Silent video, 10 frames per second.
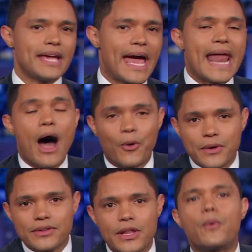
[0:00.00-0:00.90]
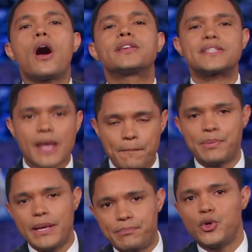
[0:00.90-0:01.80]
And now, there are some
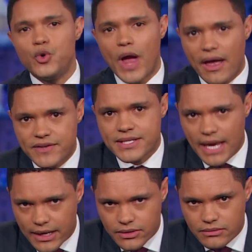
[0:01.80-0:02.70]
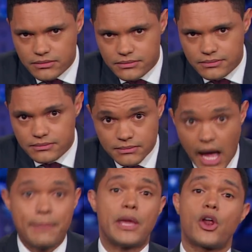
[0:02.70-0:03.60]
people who have said,
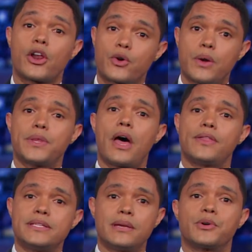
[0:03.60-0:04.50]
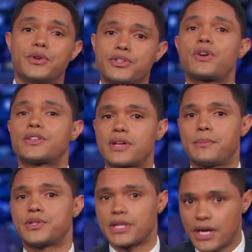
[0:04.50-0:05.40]
I may not agree with how these immigrants tried to
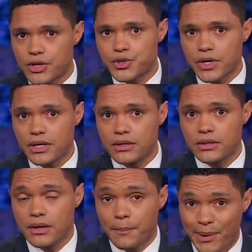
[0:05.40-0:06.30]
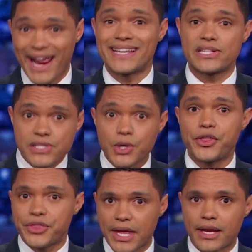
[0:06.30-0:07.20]
come into the country, but I still
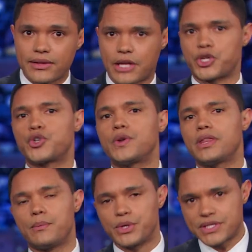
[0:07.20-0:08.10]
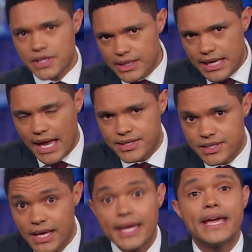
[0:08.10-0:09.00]
think that shooting them with tear
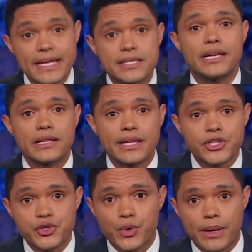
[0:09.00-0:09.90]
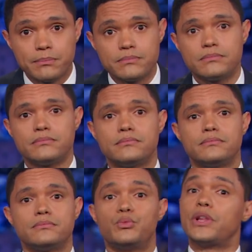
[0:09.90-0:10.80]
gas is a little extreme.
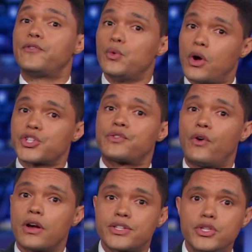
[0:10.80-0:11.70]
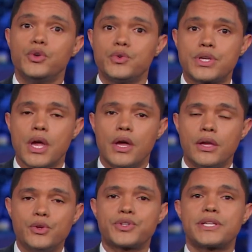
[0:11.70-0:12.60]
Well, if you watched Fox News,
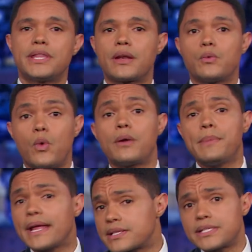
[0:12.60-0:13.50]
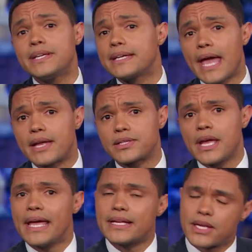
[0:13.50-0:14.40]
you'll see that one man's tear gas
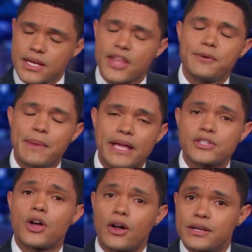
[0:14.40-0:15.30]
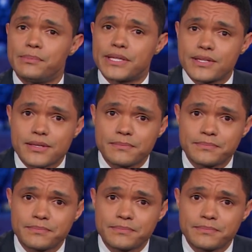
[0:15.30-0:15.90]
is another man's condiment.